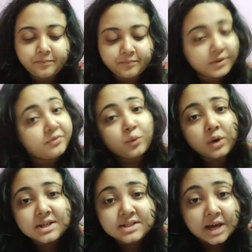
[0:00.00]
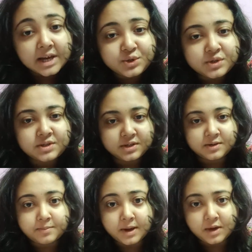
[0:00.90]
The food is digested
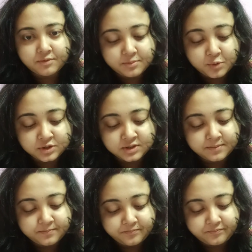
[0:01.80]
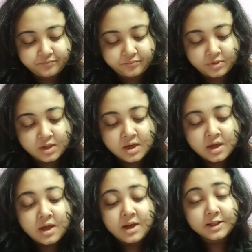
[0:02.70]
by our body.
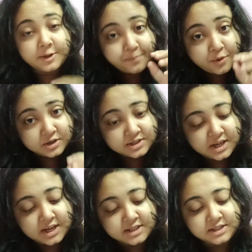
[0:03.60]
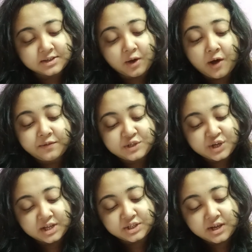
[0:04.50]
The process of
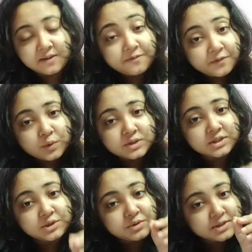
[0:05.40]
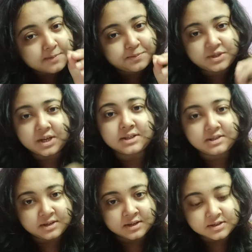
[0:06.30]
changing food into
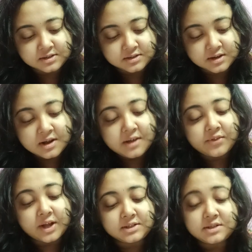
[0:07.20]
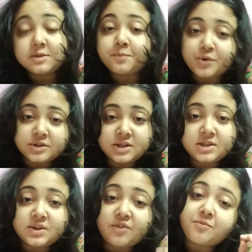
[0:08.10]
substances, that is the process
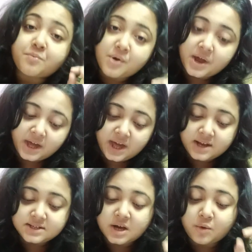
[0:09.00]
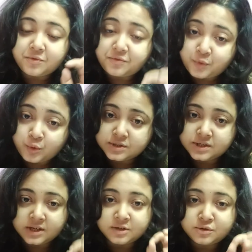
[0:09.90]
of breaking down food
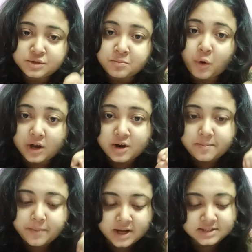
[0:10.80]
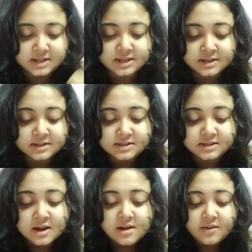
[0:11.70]
into smaller particles
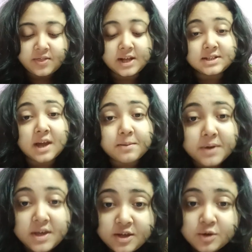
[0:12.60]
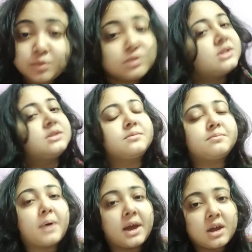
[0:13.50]
that can be used
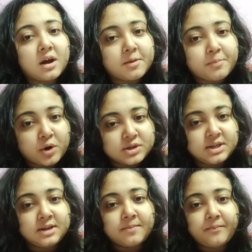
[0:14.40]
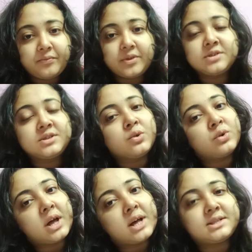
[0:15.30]
by our body, is known
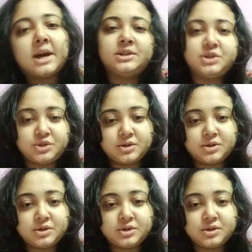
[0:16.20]
as digestion.